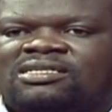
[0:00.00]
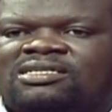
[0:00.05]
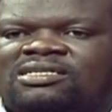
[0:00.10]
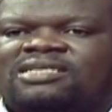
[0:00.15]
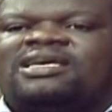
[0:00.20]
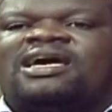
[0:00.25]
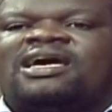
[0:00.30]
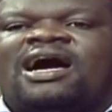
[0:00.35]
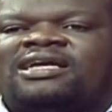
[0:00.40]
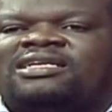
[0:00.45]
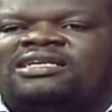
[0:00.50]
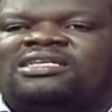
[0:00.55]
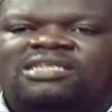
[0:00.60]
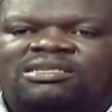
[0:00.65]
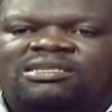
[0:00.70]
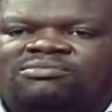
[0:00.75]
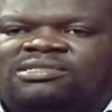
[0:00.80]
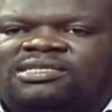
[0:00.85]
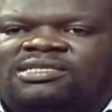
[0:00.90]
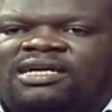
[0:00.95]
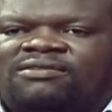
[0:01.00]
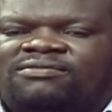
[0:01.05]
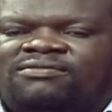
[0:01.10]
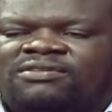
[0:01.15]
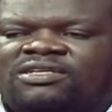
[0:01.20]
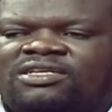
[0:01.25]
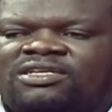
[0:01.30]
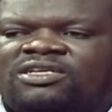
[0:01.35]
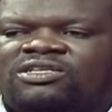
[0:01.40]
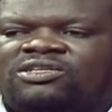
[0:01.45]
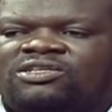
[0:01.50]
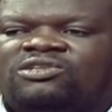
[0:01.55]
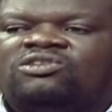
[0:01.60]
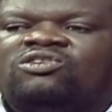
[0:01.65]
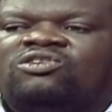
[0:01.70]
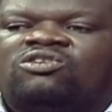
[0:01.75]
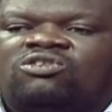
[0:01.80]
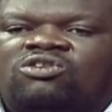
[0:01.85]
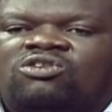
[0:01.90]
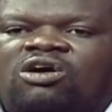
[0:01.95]
he had in himself. Mm-hmm. You
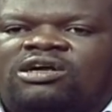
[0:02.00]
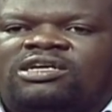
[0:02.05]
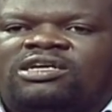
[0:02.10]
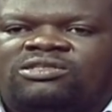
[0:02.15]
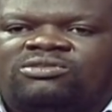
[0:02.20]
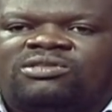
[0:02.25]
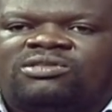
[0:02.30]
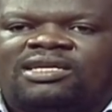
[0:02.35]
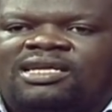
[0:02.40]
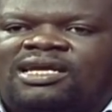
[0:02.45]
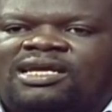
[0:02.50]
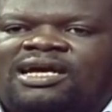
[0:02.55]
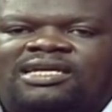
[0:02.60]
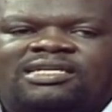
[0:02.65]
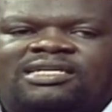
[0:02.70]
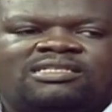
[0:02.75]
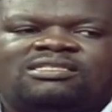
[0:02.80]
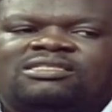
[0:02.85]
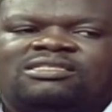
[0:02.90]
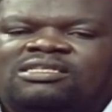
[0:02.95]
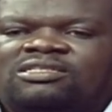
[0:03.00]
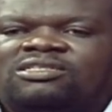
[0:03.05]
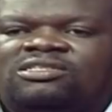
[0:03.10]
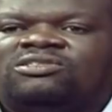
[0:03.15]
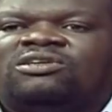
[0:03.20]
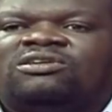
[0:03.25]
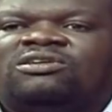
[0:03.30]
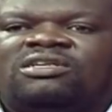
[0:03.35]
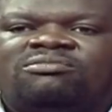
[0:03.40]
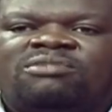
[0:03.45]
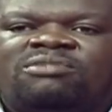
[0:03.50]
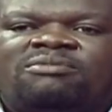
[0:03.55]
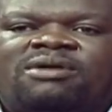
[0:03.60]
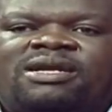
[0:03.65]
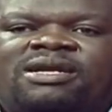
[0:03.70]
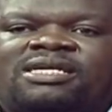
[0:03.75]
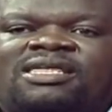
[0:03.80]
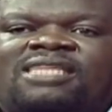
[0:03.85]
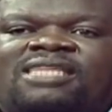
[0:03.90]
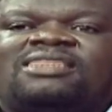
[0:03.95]
know, going to the line, you know,
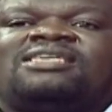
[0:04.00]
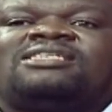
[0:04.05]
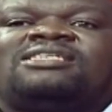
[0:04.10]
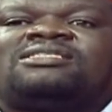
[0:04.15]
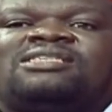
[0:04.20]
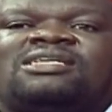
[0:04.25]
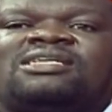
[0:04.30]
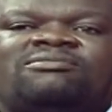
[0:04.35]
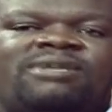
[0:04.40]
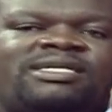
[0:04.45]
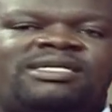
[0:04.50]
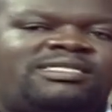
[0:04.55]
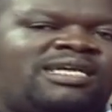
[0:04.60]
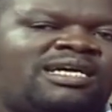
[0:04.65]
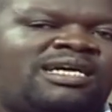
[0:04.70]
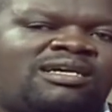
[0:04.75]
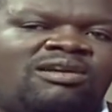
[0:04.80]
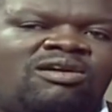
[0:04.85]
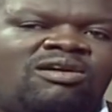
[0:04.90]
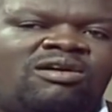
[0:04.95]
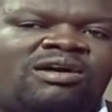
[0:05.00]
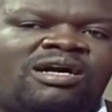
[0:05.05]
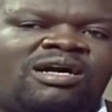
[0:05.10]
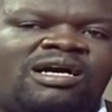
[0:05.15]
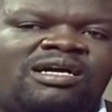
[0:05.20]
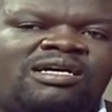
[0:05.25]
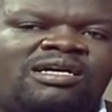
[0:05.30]
remembering that this thing might take longer.